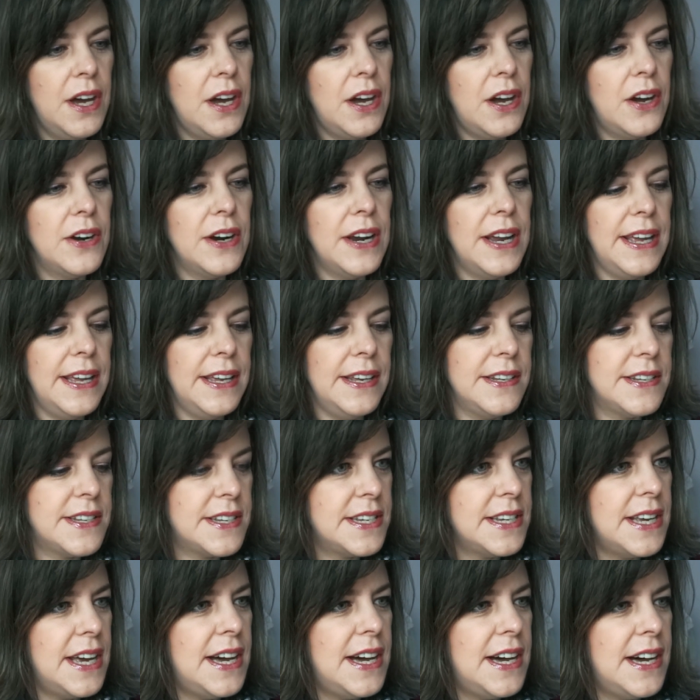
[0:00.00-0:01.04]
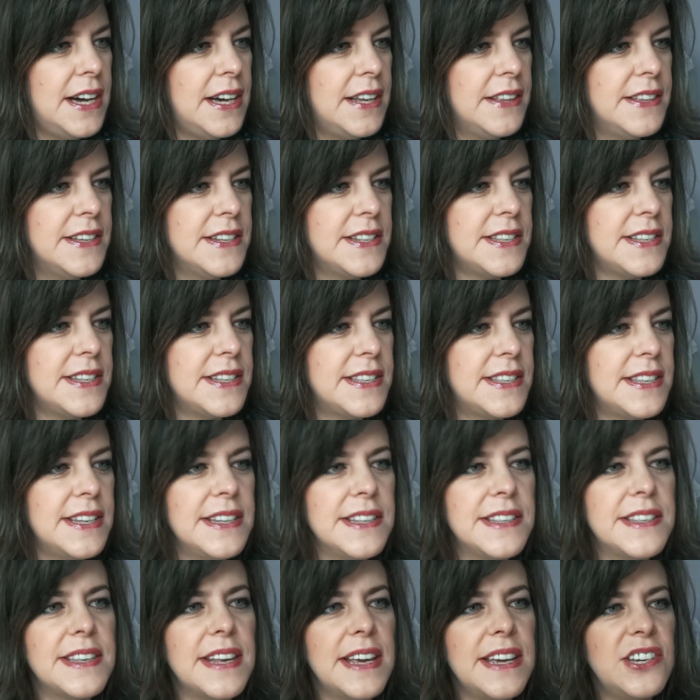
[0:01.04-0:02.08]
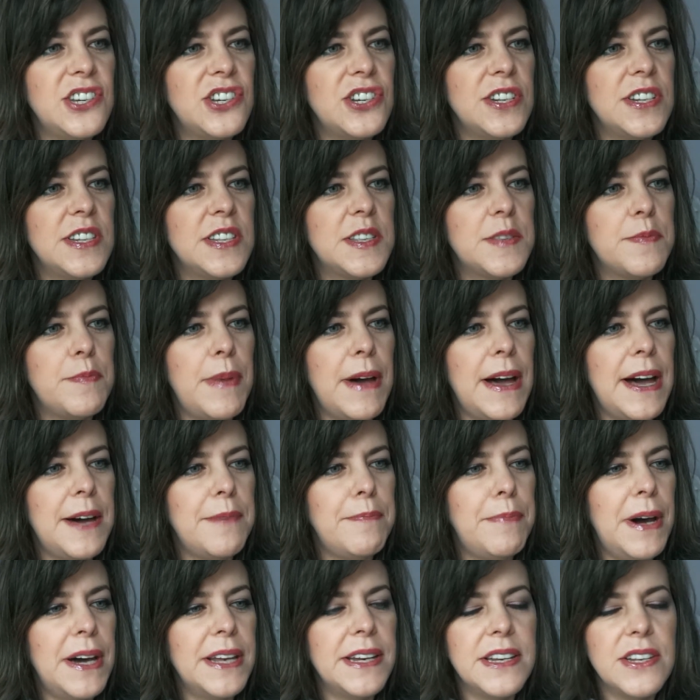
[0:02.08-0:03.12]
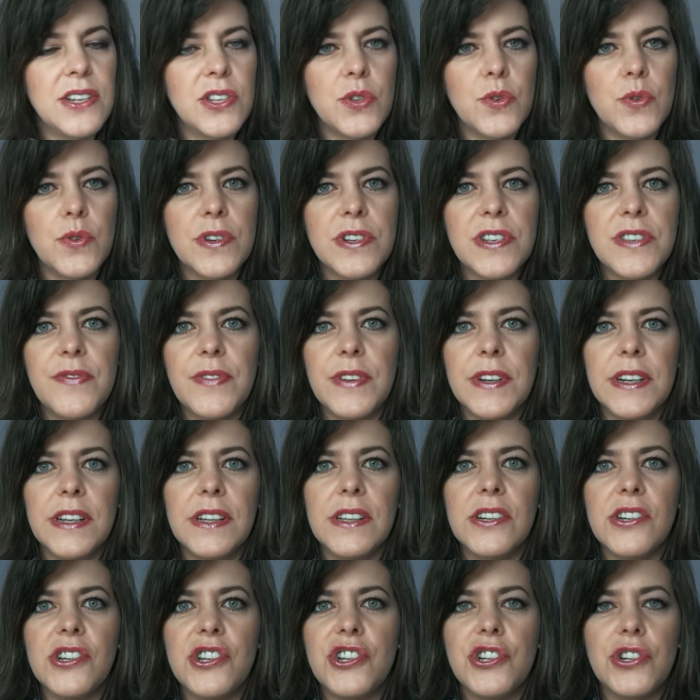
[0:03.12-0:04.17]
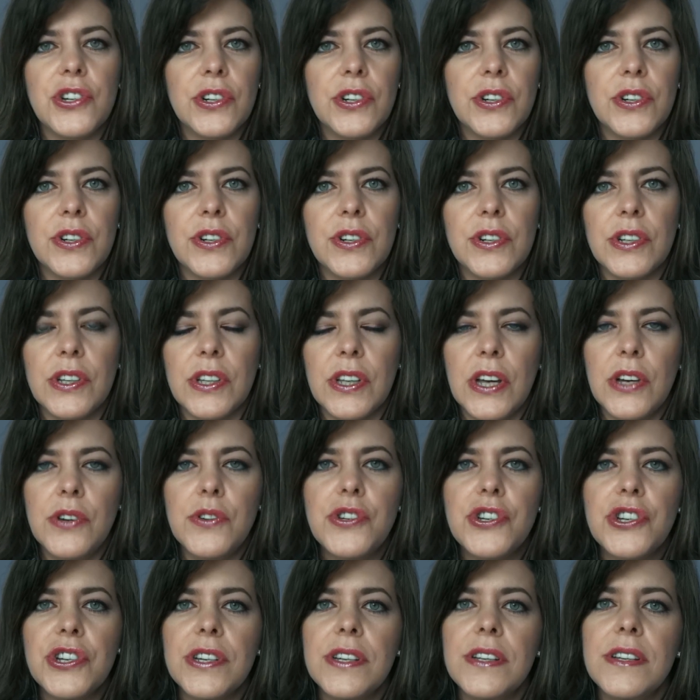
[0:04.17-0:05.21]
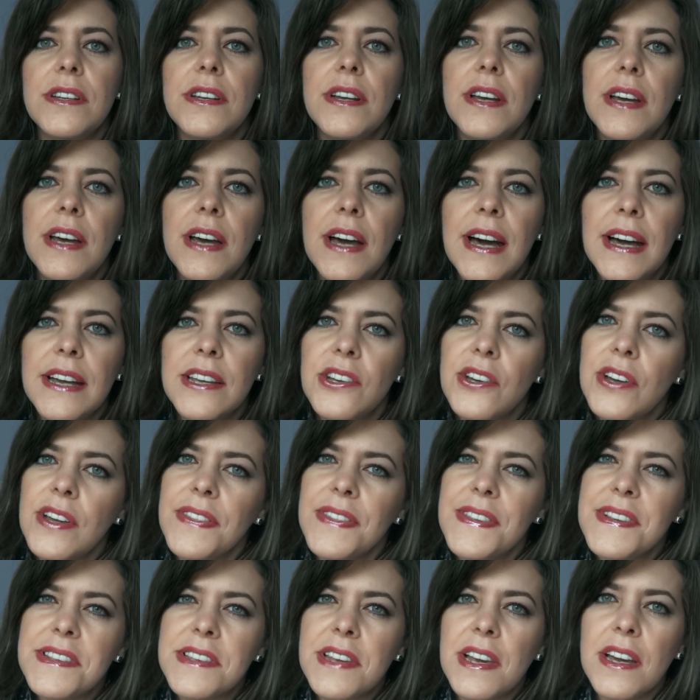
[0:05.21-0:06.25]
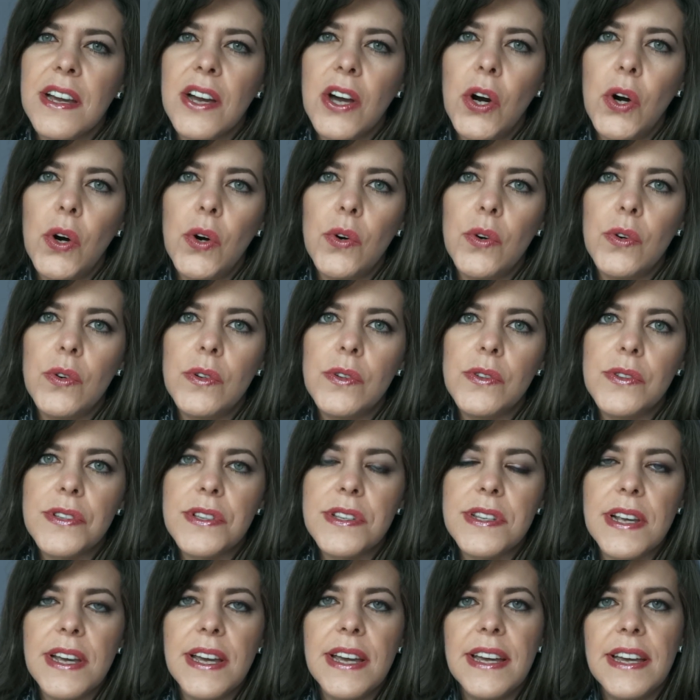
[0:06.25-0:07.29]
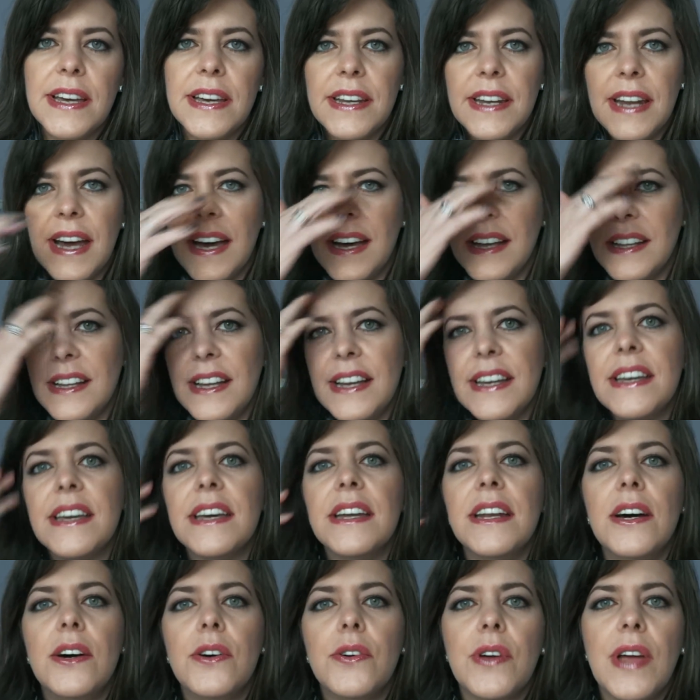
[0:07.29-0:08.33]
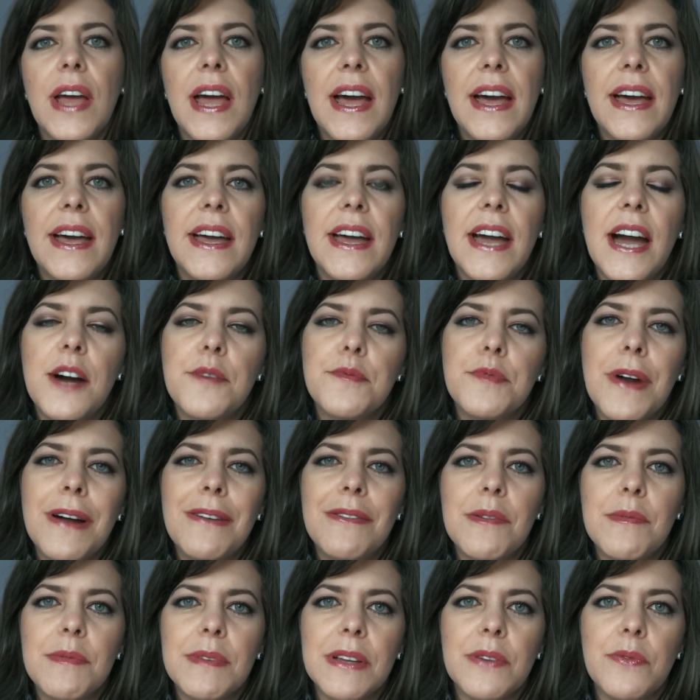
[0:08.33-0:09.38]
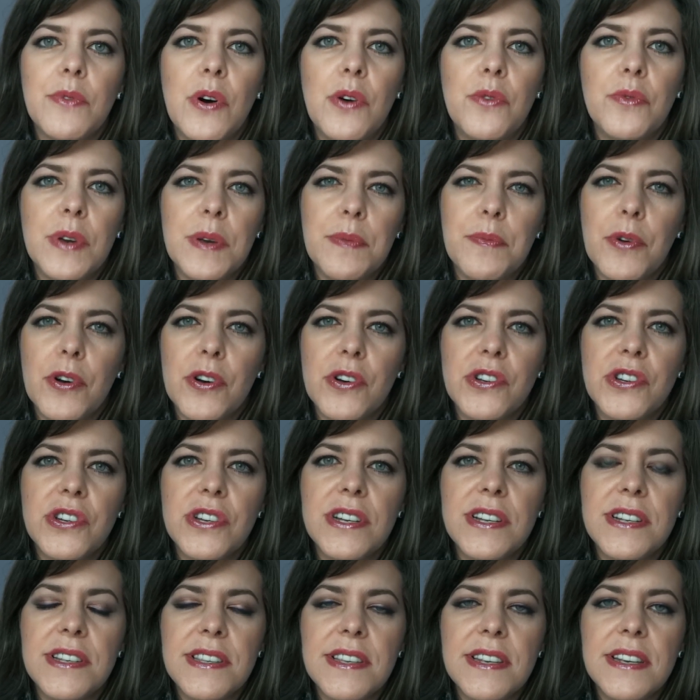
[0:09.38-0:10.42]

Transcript: All right, this is Sensations by Body Source Vanilla Sugar Lotion. You get this at Kohl's, and I like it okay. I probably won't repurchase.